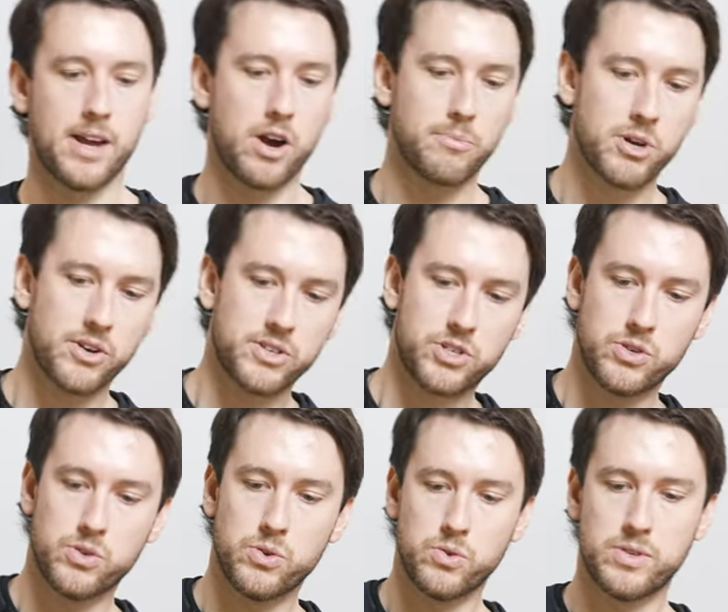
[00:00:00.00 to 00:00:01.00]
now I'm going
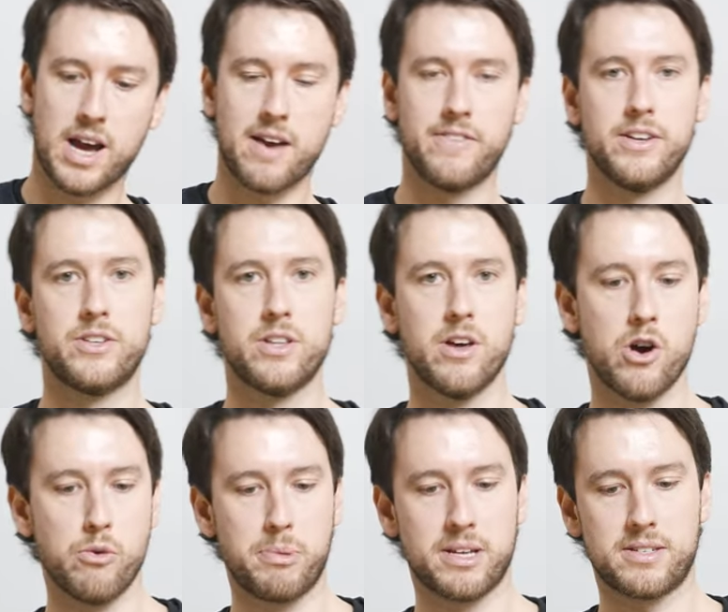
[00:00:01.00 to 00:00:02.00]
to dive into the
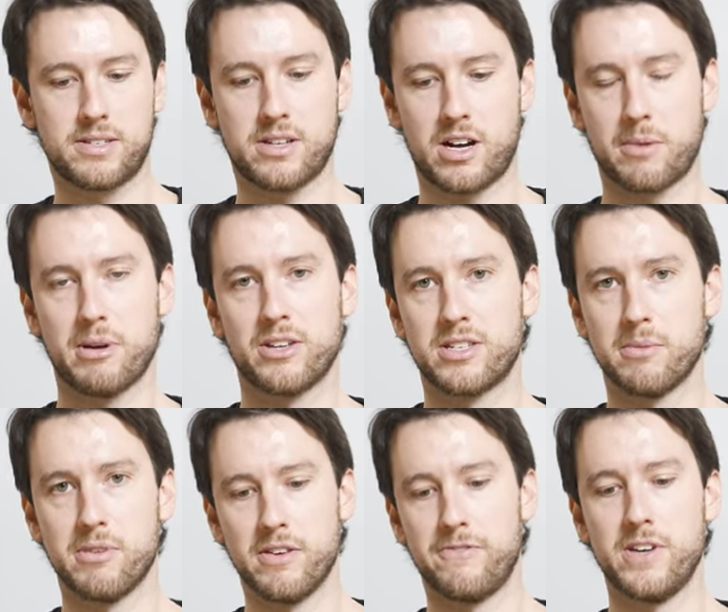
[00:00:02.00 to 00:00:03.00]
Opus, talk about
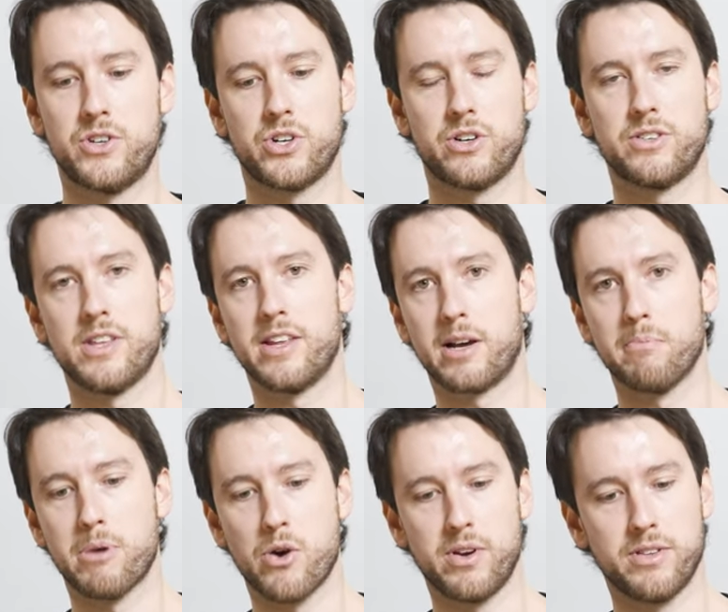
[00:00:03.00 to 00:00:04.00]
some of the features and the
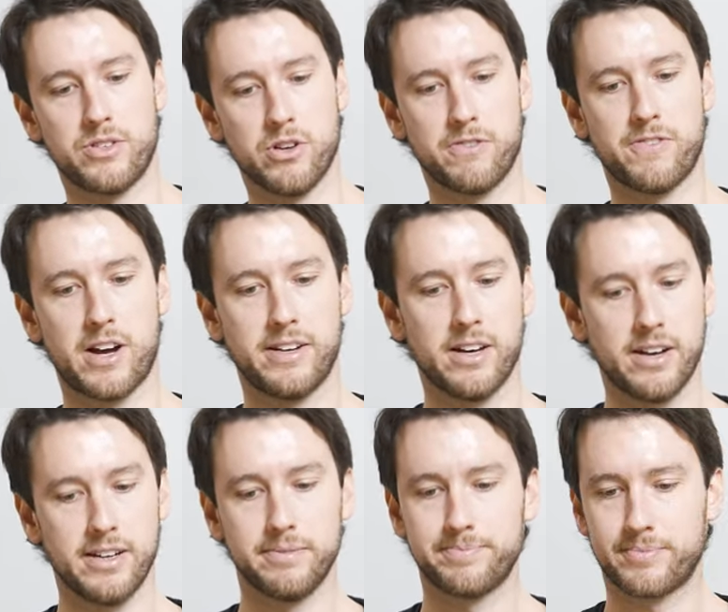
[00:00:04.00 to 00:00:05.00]
components you'll find on it.